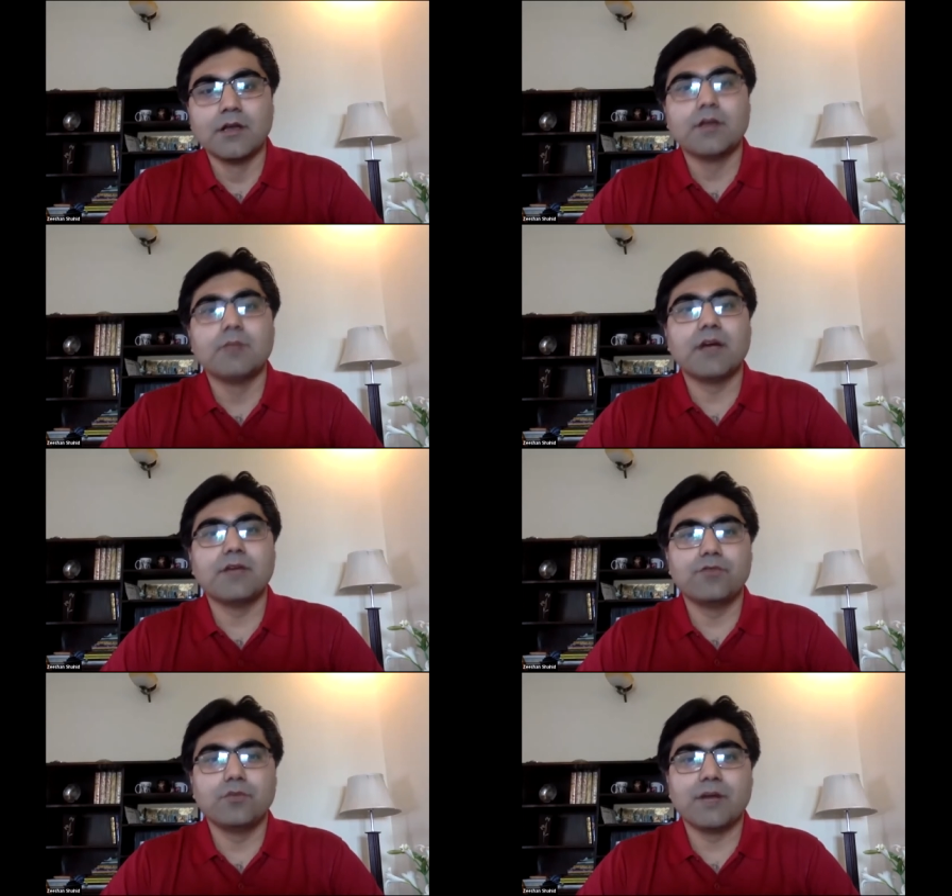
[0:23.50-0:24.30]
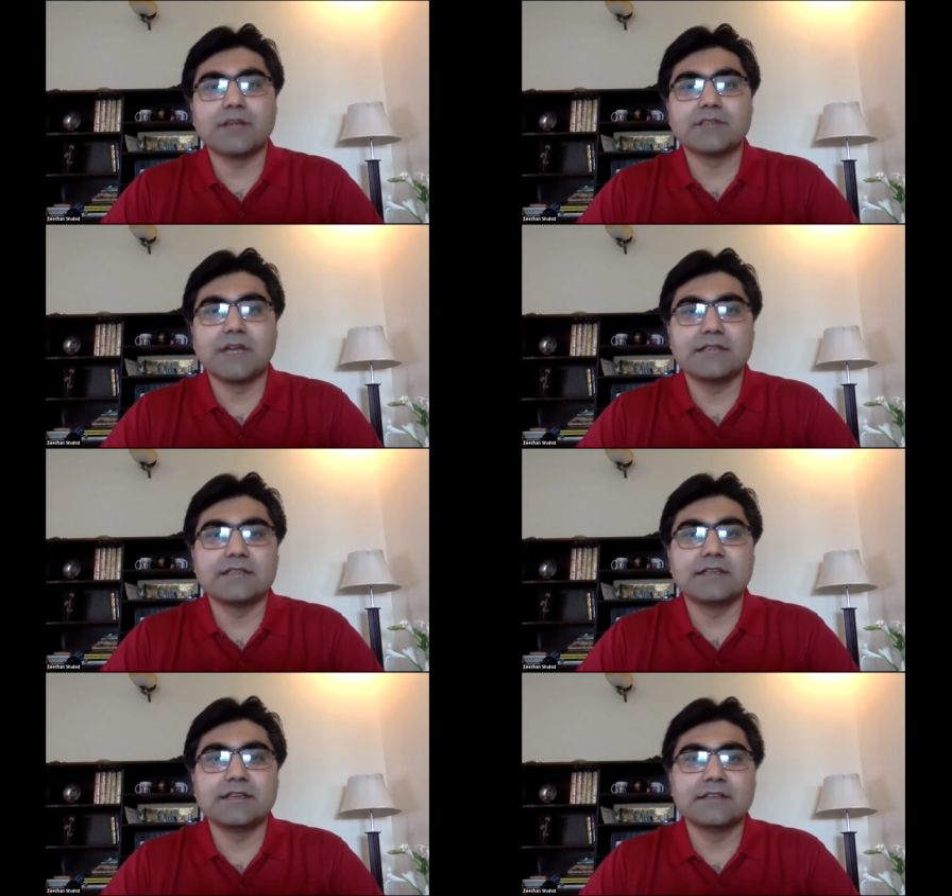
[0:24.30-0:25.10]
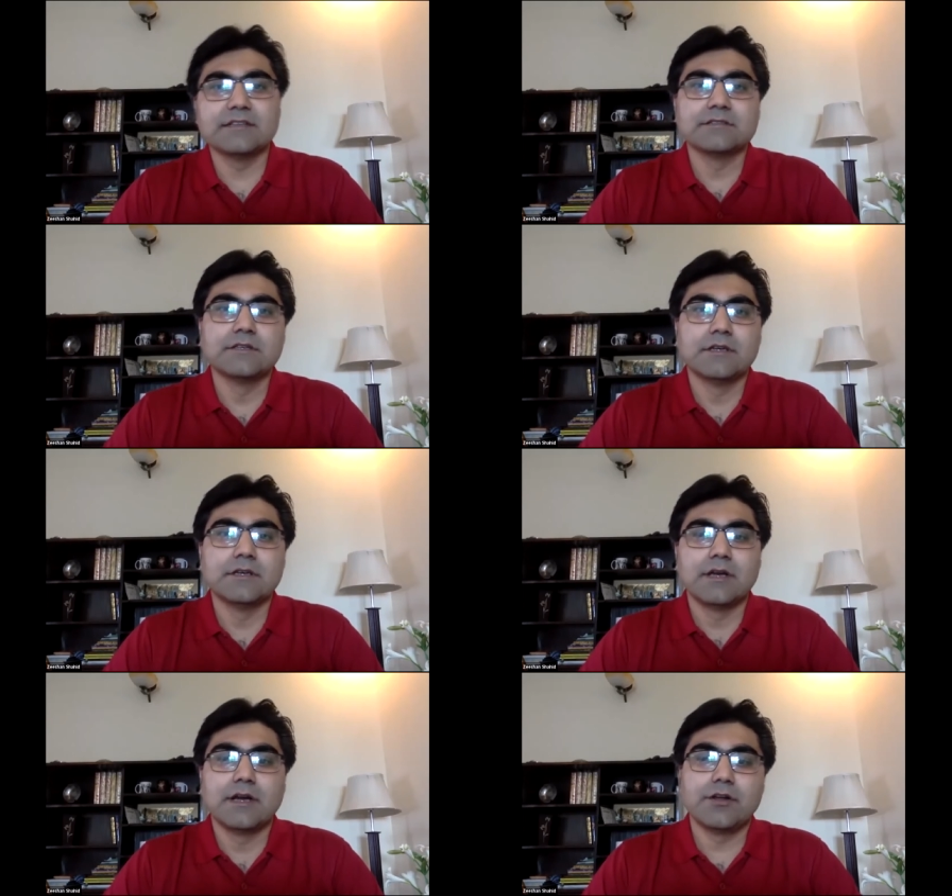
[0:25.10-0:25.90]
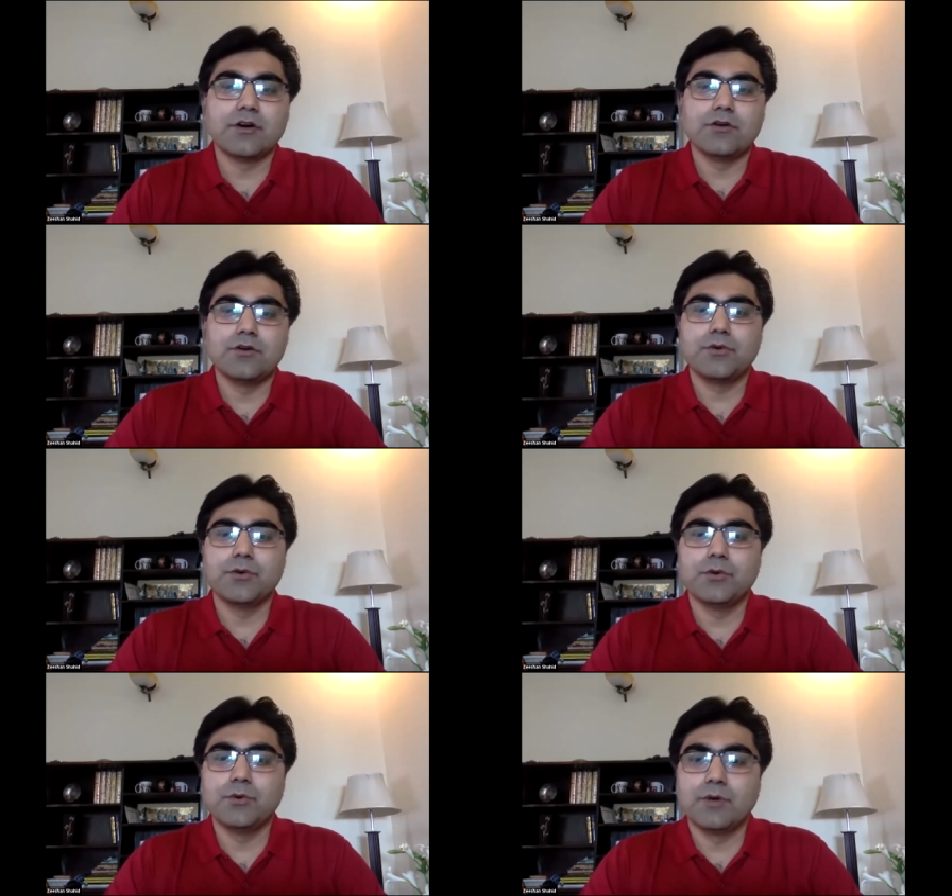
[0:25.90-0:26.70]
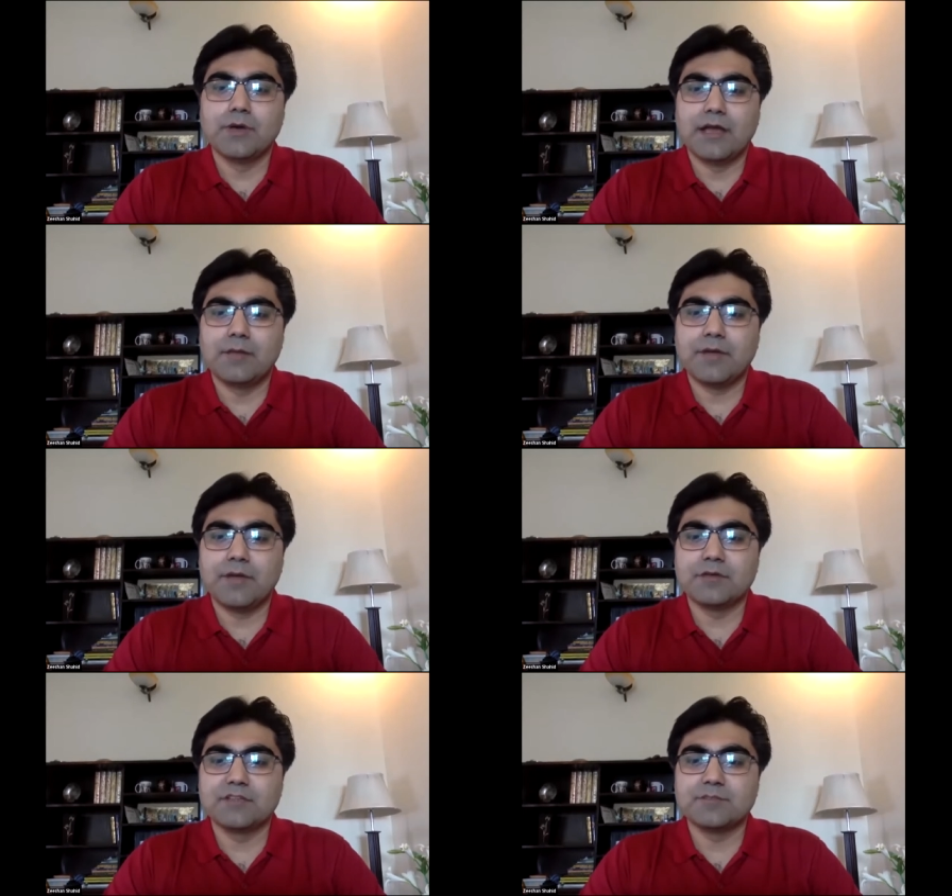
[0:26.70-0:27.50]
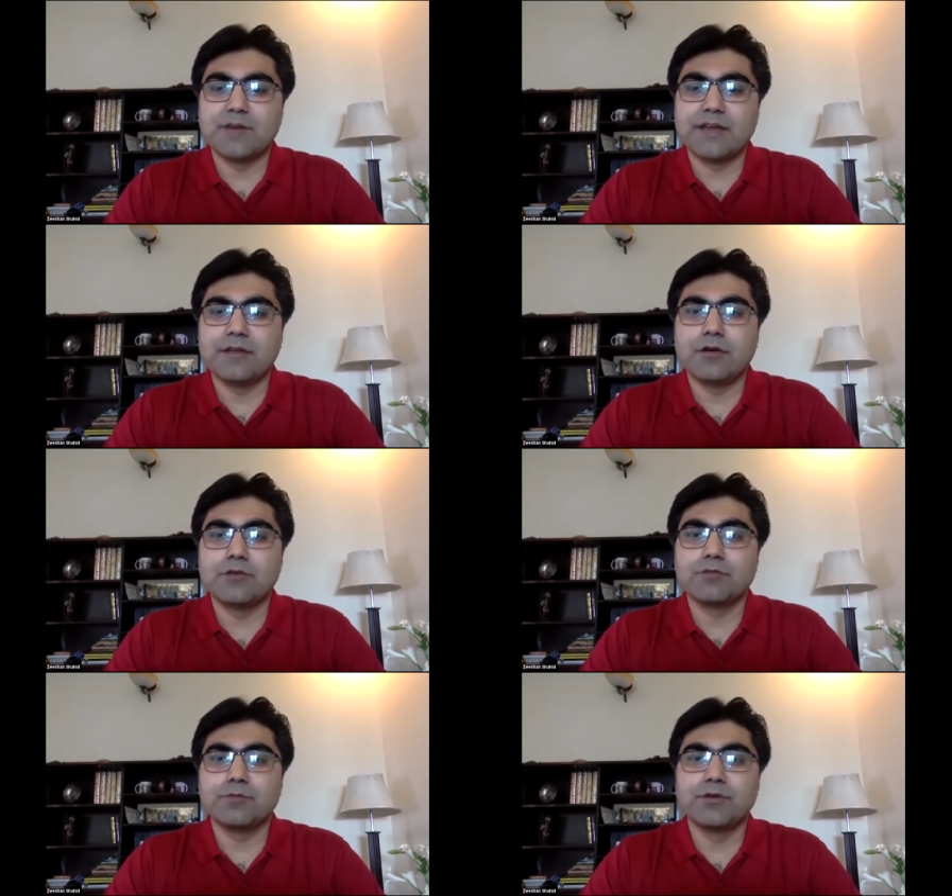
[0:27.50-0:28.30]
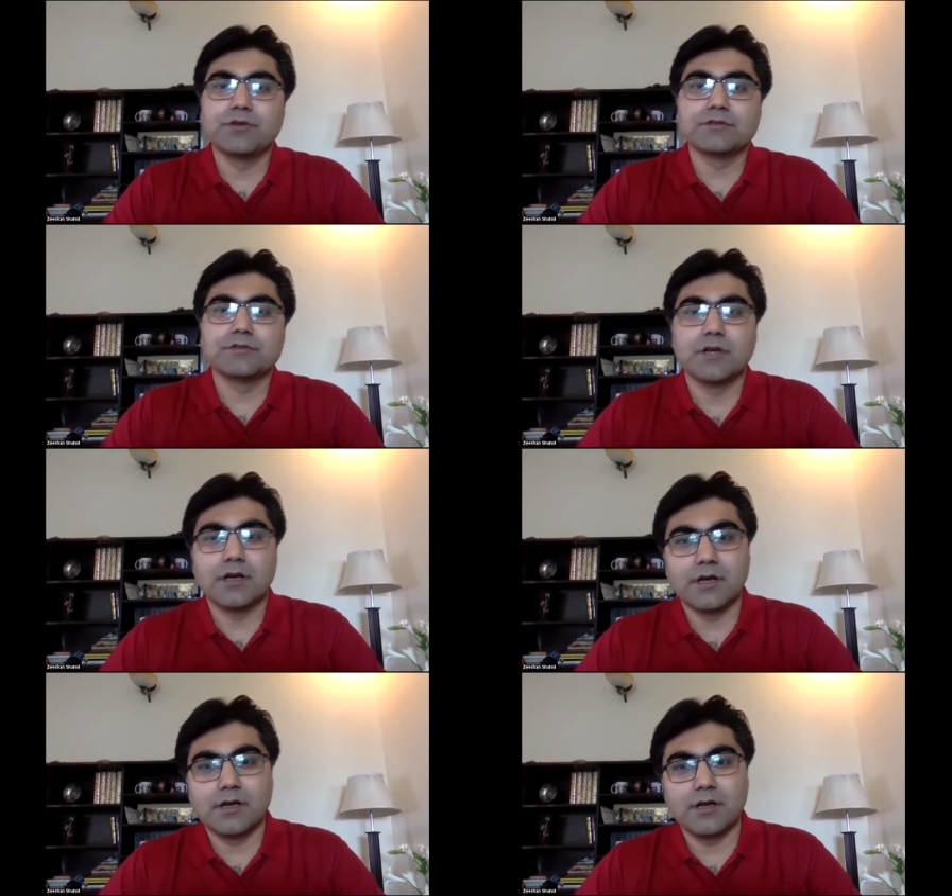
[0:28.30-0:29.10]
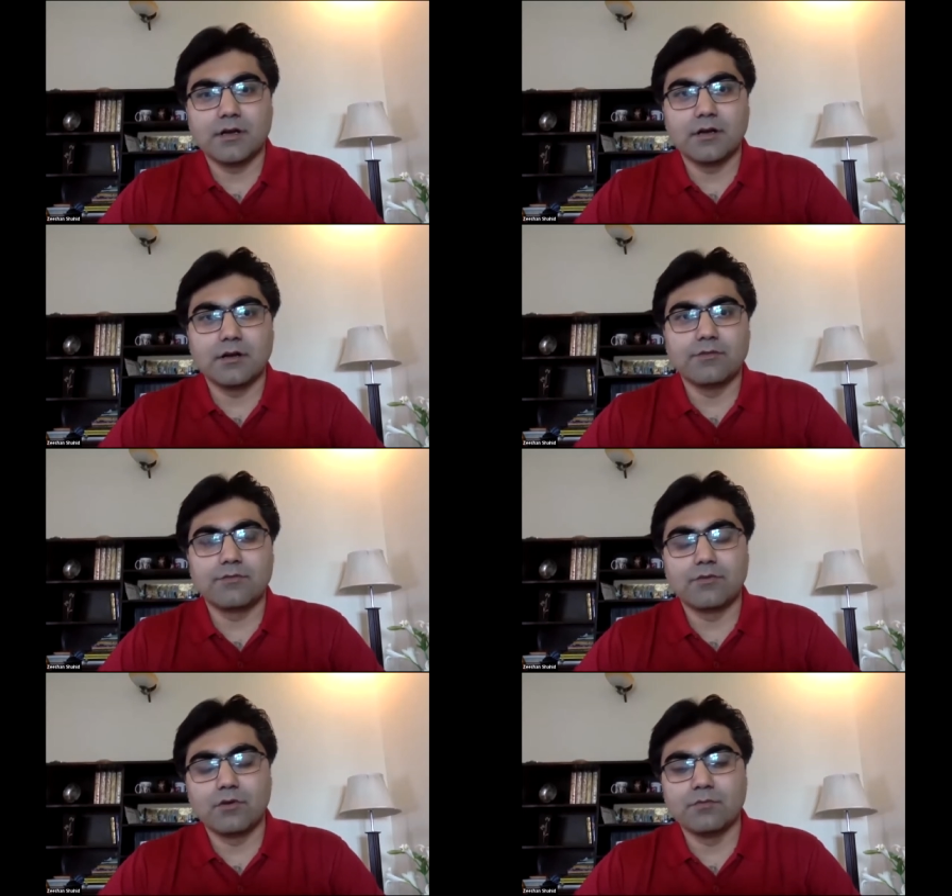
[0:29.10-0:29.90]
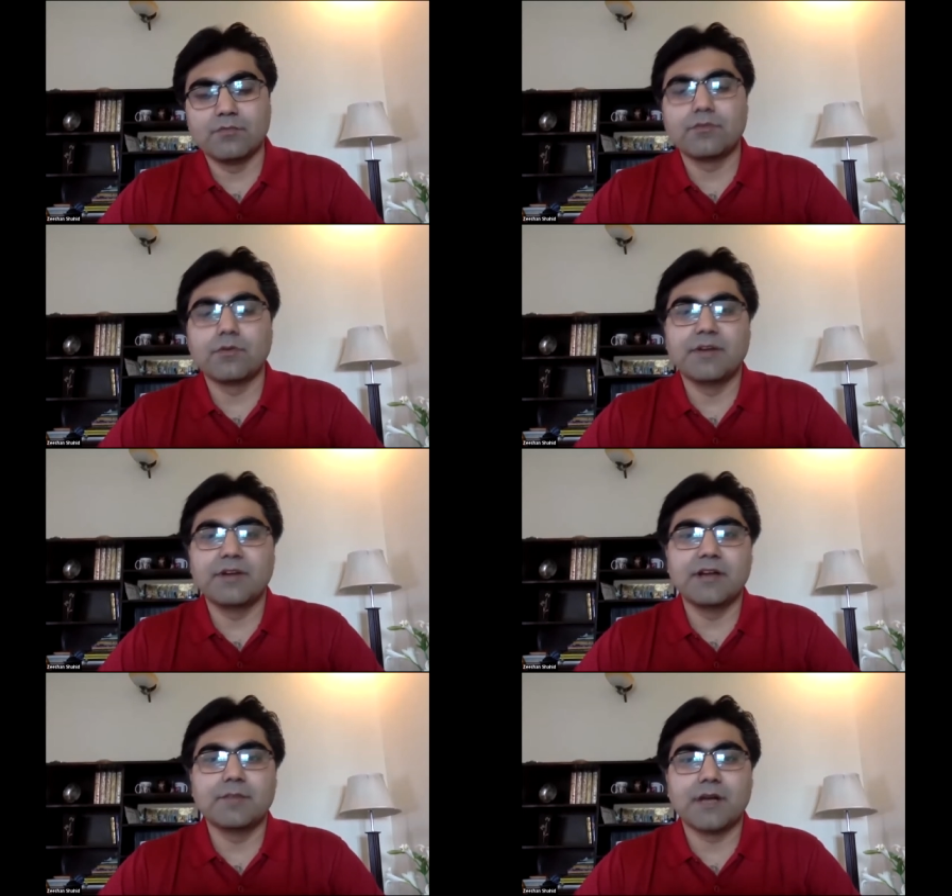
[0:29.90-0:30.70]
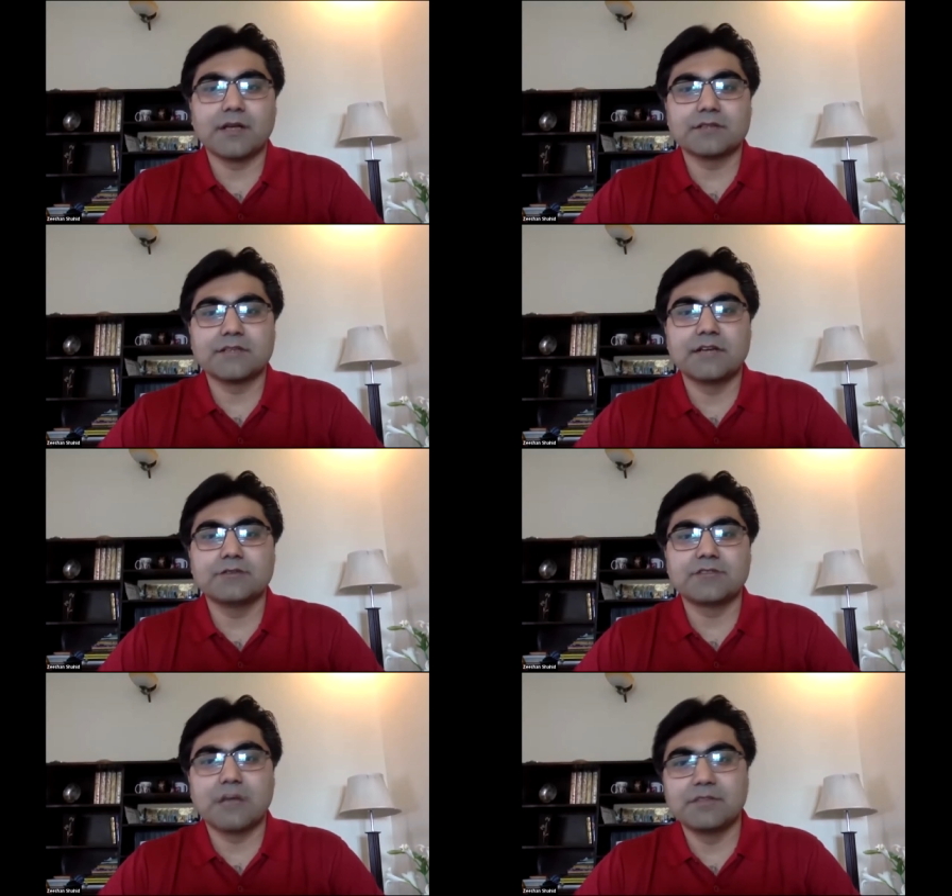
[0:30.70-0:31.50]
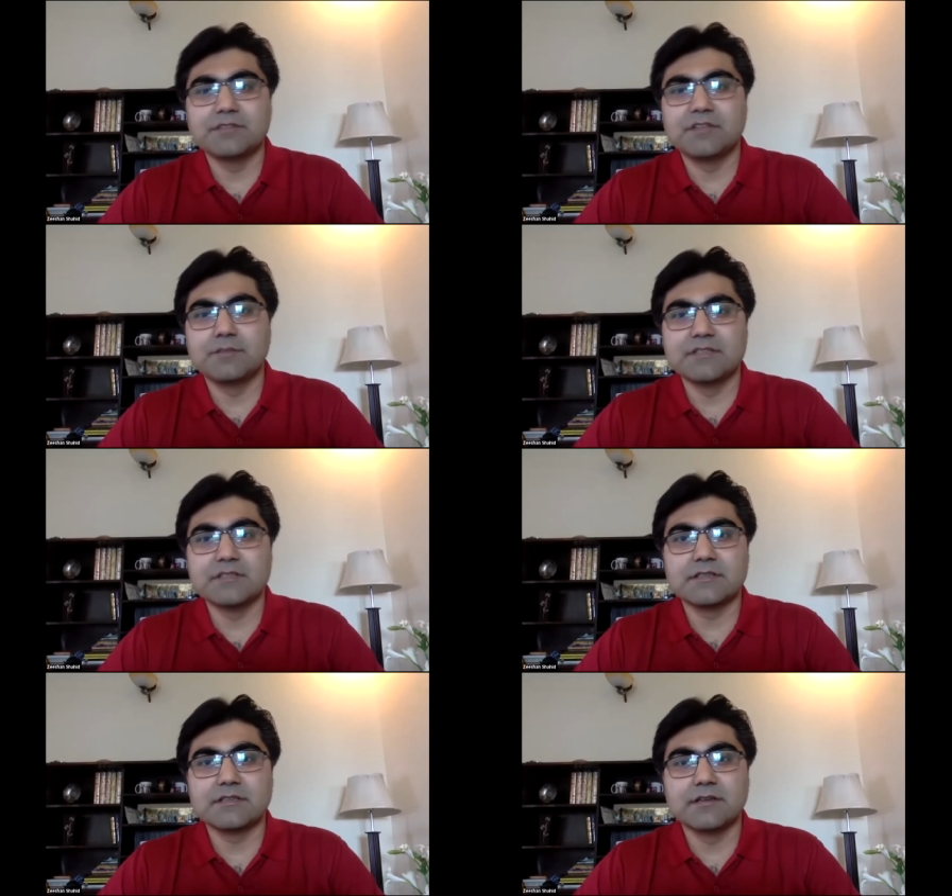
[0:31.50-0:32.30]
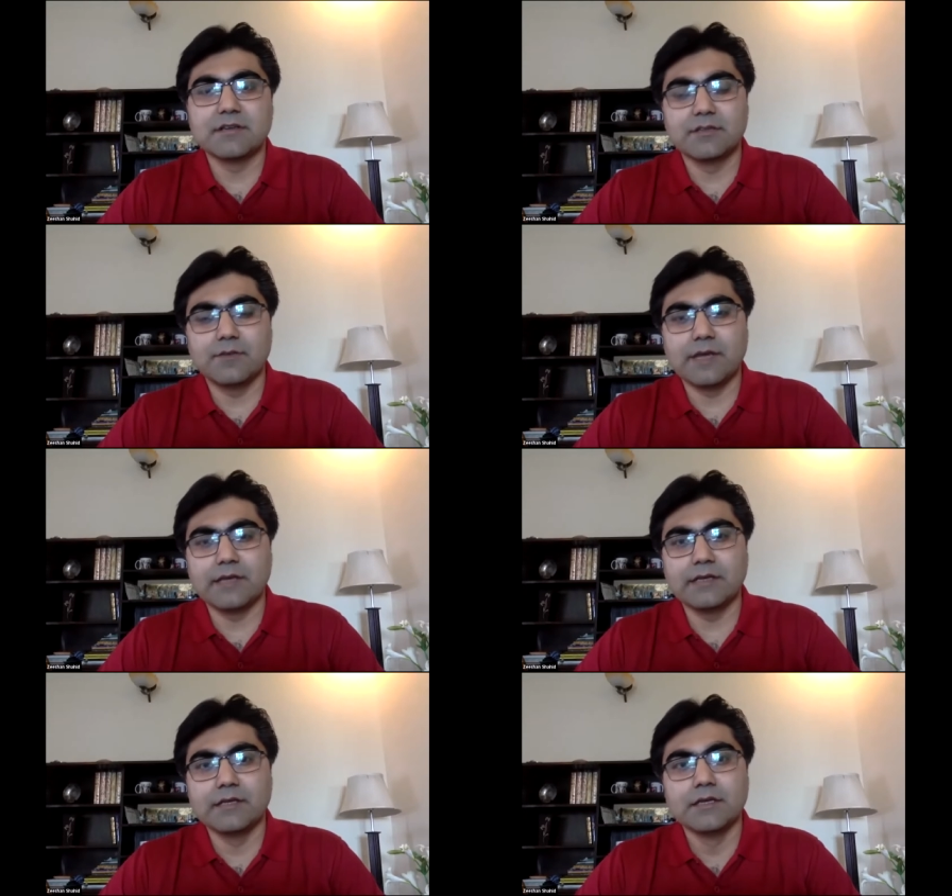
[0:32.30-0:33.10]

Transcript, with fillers: by a few Pakistanis and Indians in order to help out aspiring entrepreneurs uh, from, from India and Pakistan to establish their business in, in the valley.